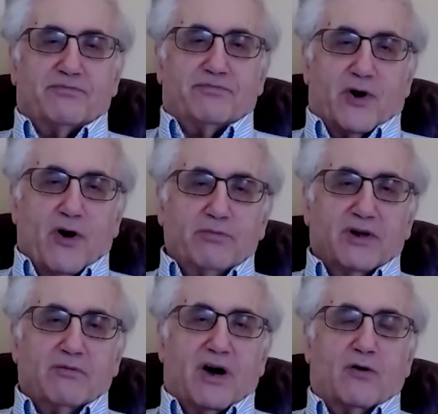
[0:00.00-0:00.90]

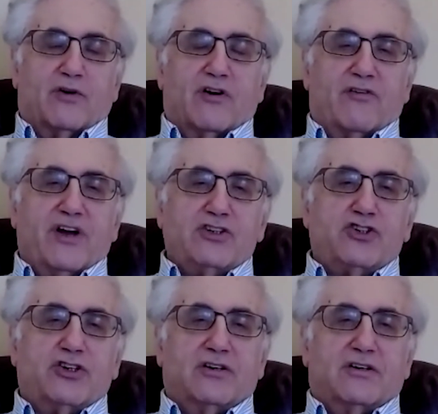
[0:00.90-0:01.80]
problem, our
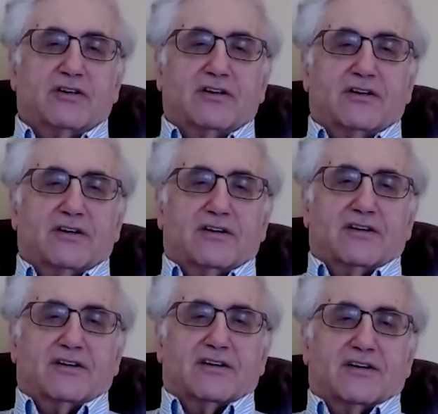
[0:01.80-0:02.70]
rich
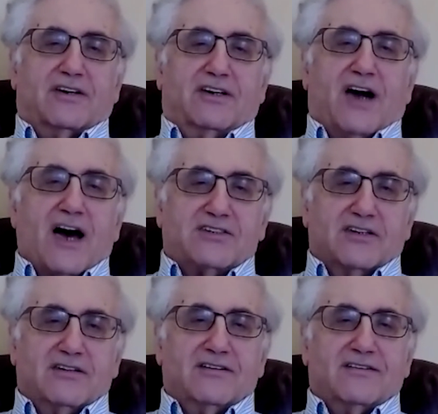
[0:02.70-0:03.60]

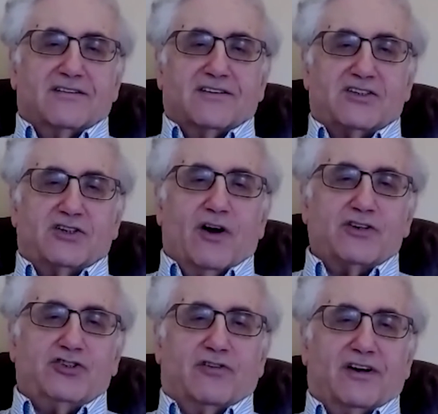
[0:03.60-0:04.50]
cousin
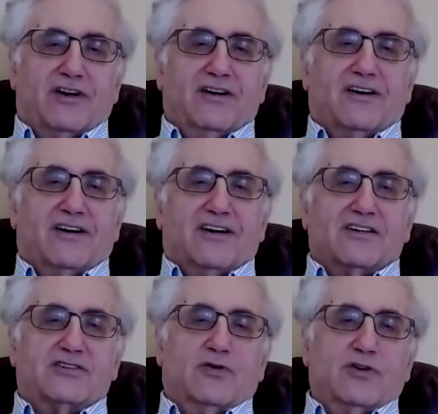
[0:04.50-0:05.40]
surgery
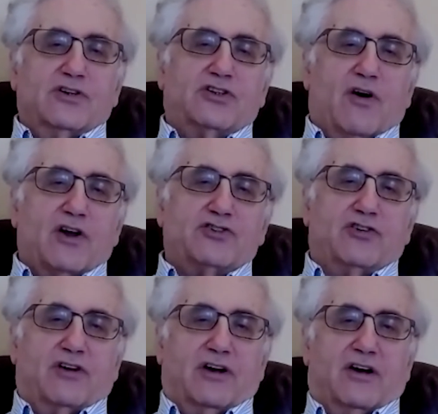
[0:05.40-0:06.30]
is doing
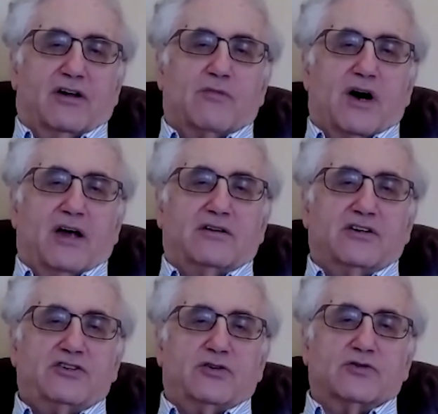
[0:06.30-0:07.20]
surgery on Monday,
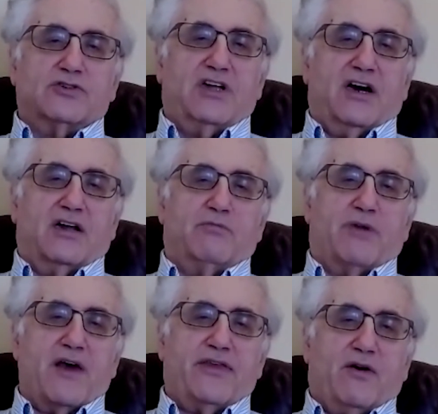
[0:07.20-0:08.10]
Tuesday, and
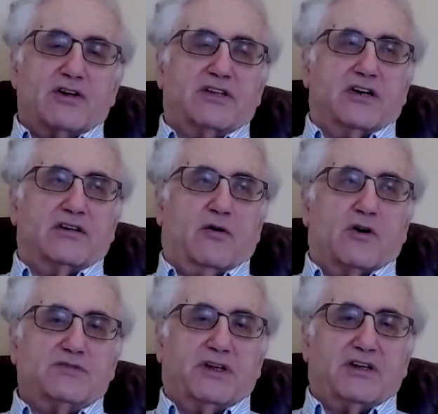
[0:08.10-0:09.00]
by Thursday, the
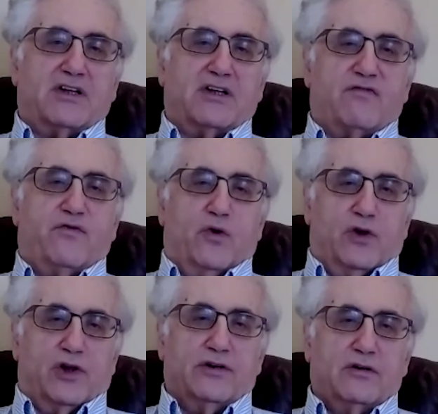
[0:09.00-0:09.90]
hospitals are
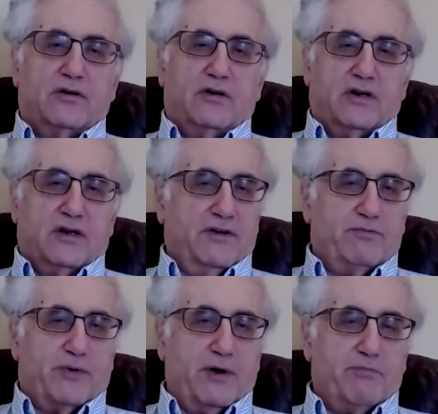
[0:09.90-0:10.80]
full, even
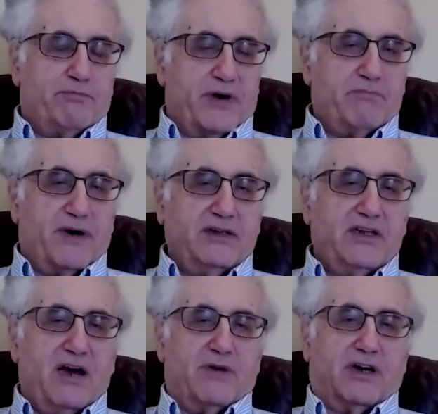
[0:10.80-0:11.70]

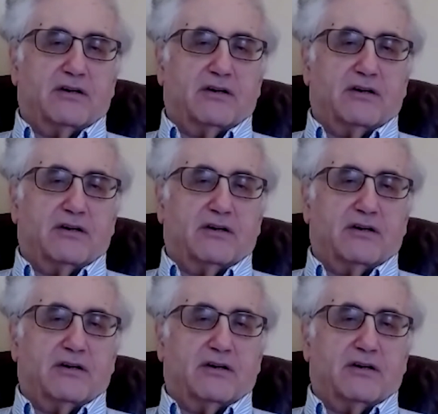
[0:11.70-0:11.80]
pre-pandemic.